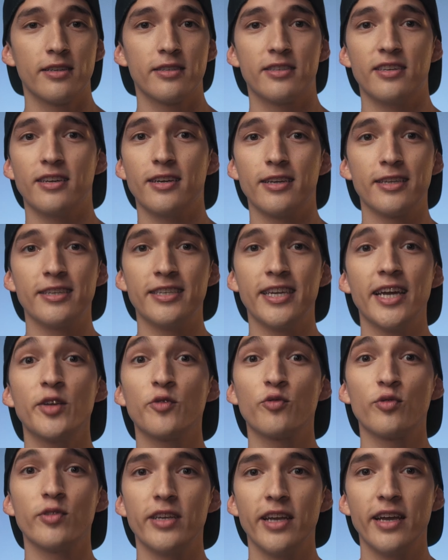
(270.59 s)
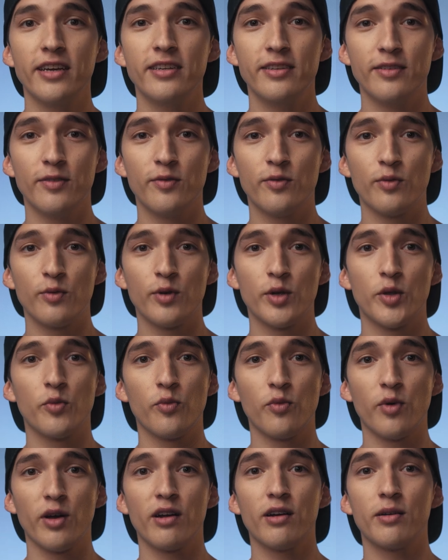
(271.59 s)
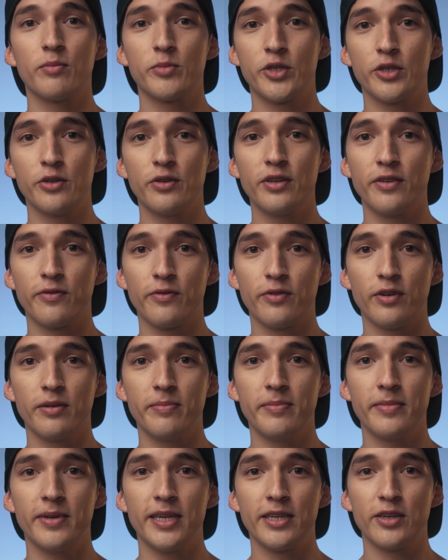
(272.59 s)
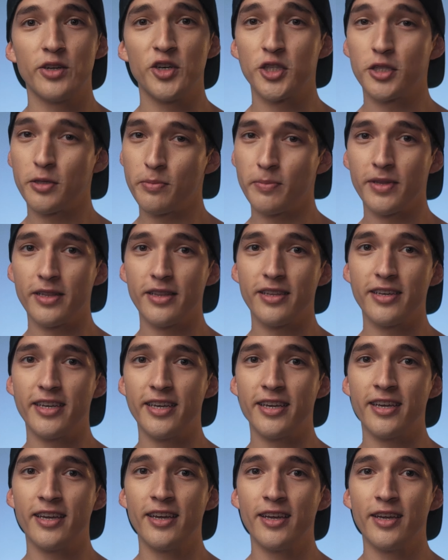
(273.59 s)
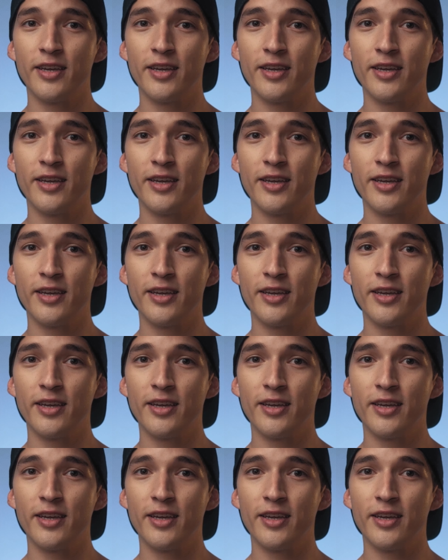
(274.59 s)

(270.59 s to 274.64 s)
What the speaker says: to get creative with where I'm shooting from, and ultimately